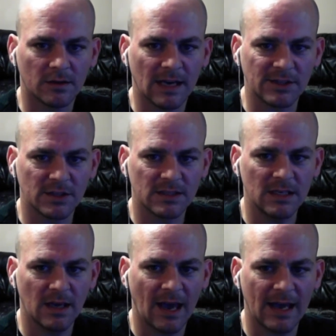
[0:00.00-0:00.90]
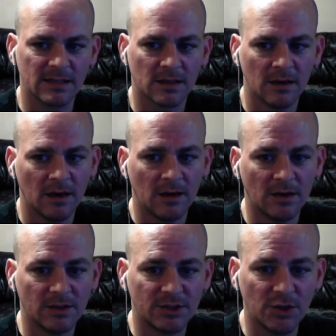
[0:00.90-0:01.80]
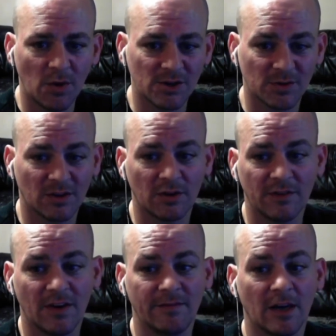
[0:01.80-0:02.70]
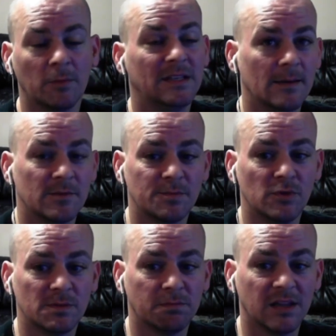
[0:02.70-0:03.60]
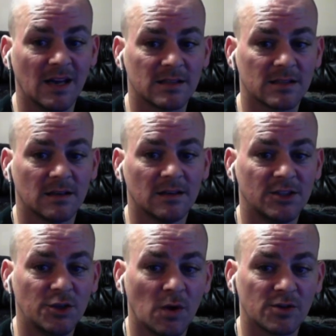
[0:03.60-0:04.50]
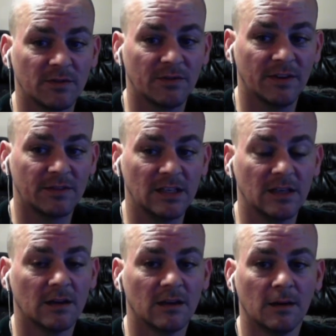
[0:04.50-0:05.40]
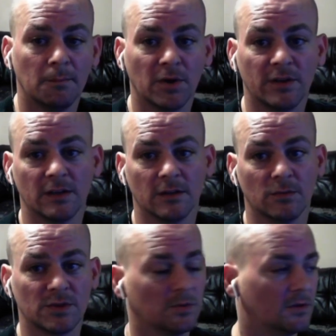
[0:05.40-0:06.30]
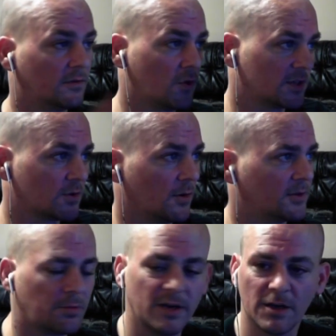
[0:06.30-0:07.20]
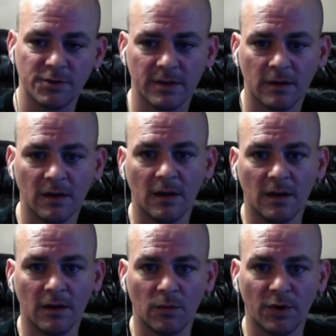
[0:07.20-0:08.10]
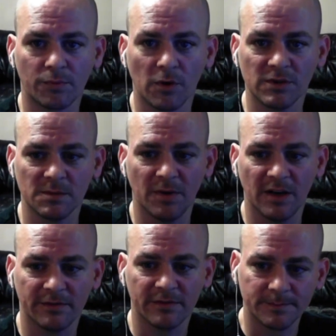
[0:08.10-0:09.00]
as you can see, has 235 LB damage boost plus 250 bird killer. Will, of course, go up to 300 with Rose's buff.